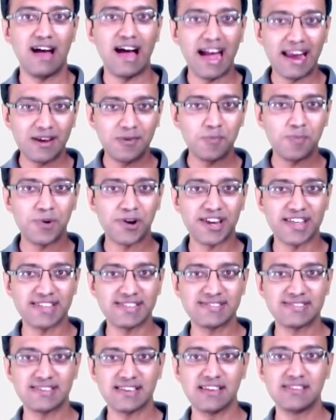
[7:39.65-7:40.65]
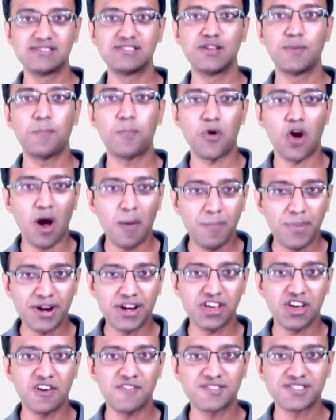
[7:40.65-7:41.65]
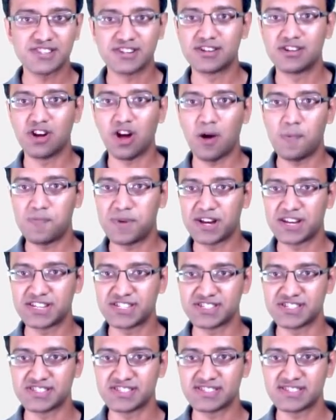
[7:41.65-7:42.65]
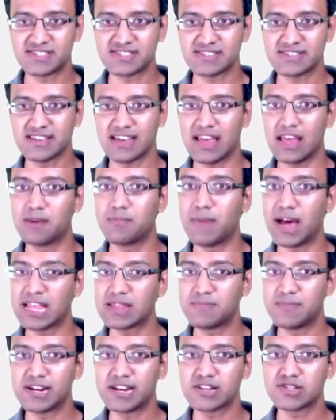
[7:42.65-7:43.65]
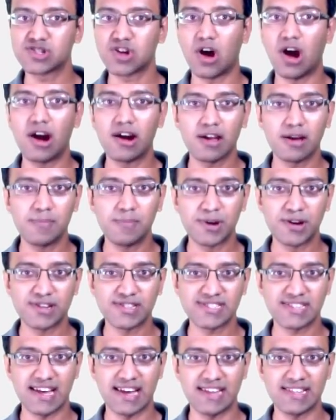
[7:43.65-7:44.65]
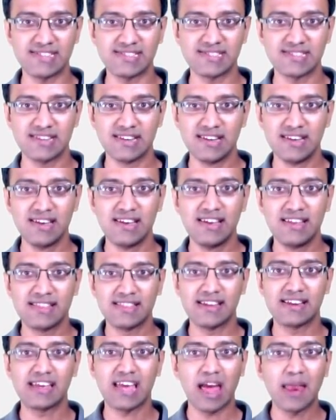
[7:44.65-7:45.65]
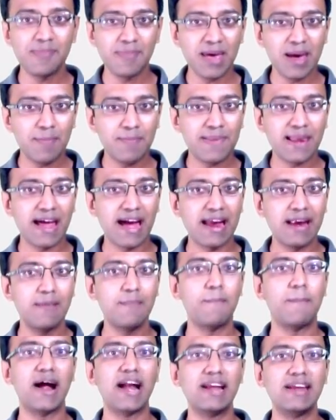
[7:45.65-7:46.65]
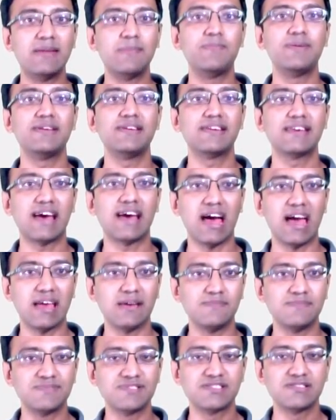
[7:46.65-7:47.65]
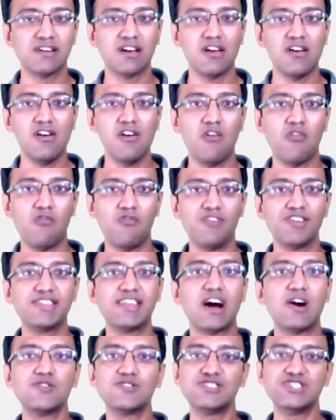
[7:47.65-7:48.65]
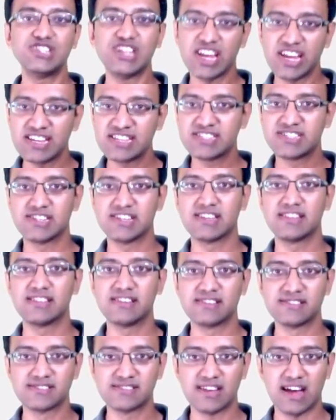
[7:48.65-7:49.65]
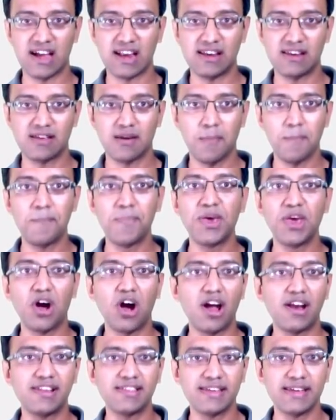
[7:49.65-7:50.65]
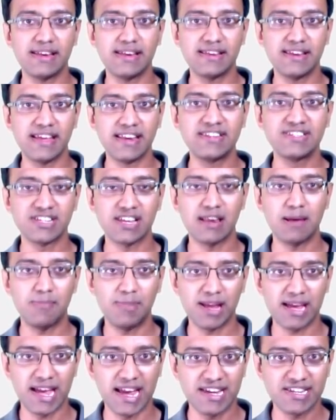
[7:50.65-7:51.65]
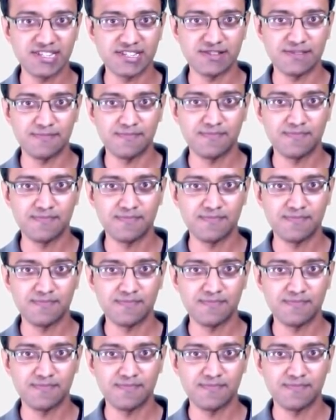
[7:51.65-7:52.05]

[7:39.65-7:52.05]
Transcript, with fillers: Idempotence is the property of certain operations in mathematics or computer science that can be applied multiple times without changing the result beyond the initial application.